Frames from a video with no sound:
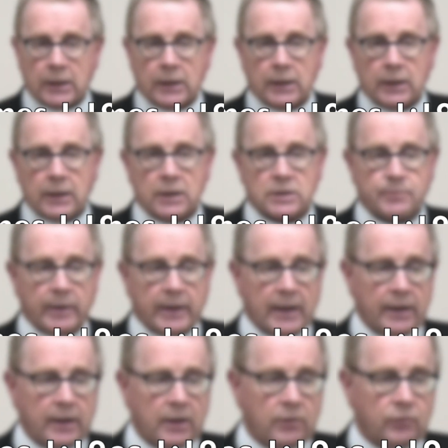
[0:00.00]
he is
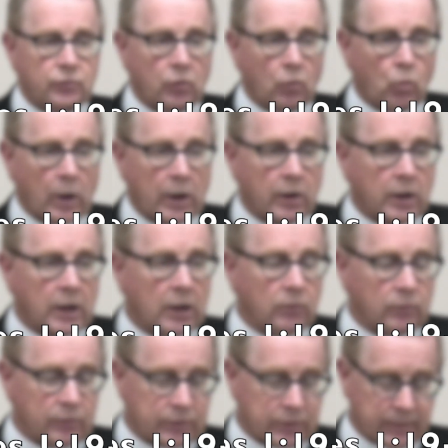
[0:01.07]
beginning to work
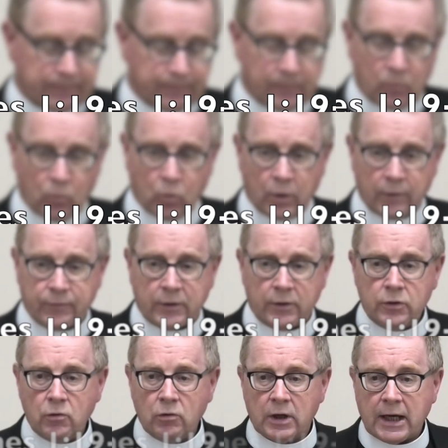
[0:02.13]
out what the
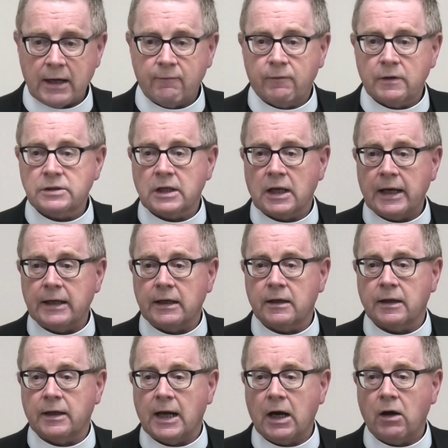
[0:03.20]
new life is like
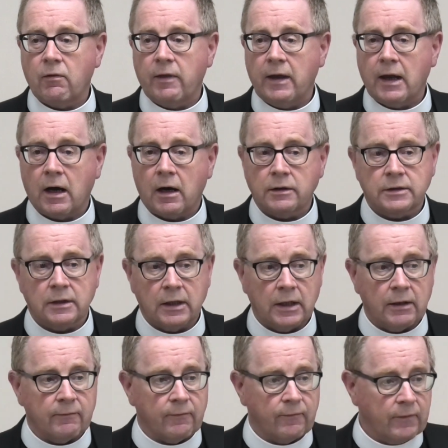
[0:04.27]
and how they are to
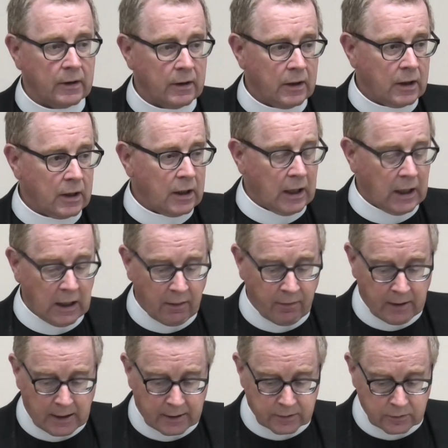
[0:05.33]
live
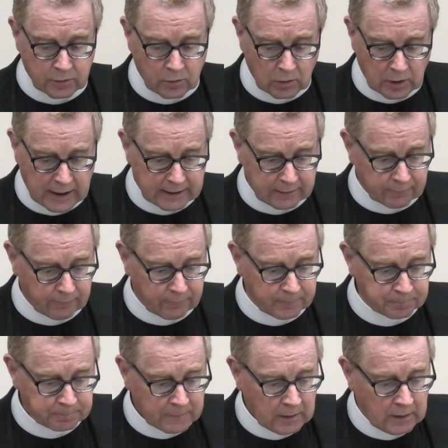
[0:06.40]
that new life.
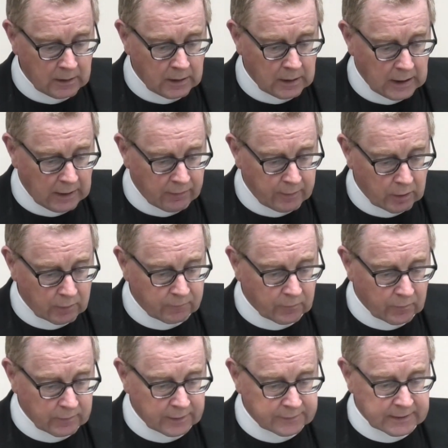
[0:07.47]
And
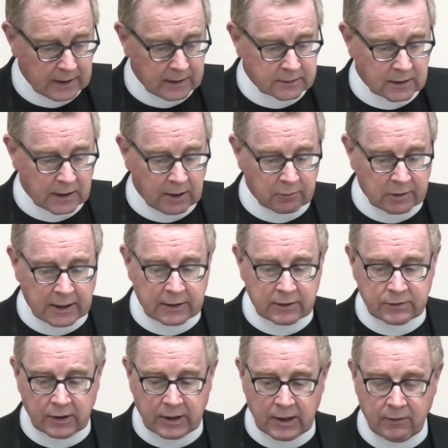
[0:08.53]
therefore, the title I would like
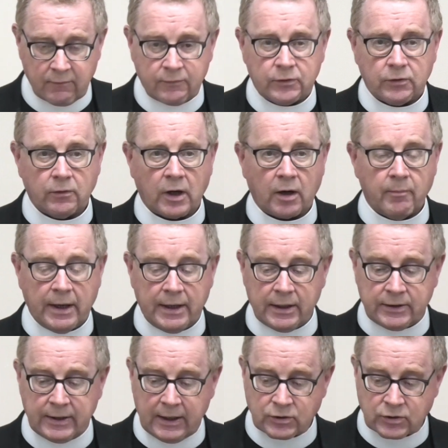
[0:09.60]
to give to our
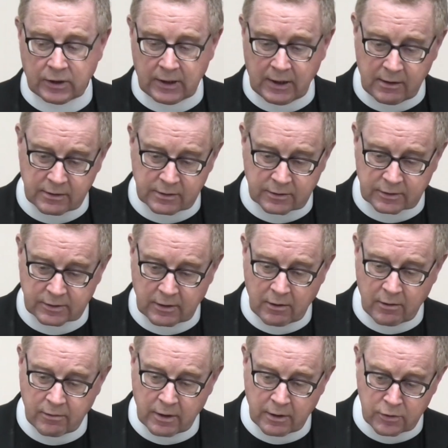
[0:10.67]
meditation is
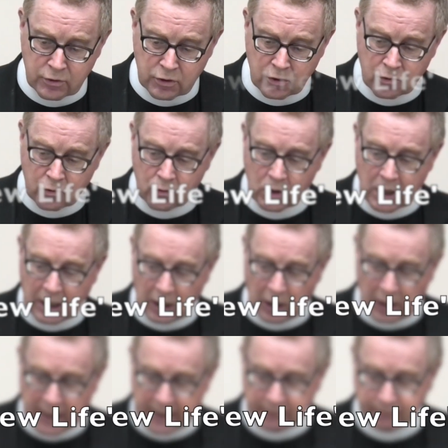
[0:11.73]
The New
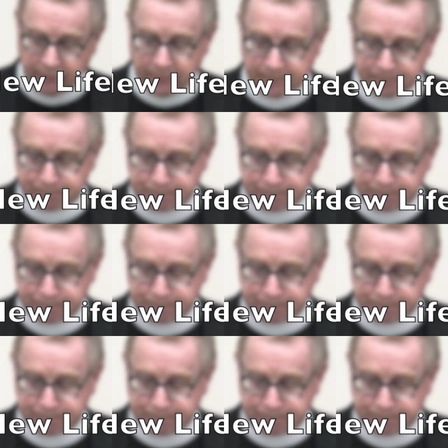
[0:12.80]
Life.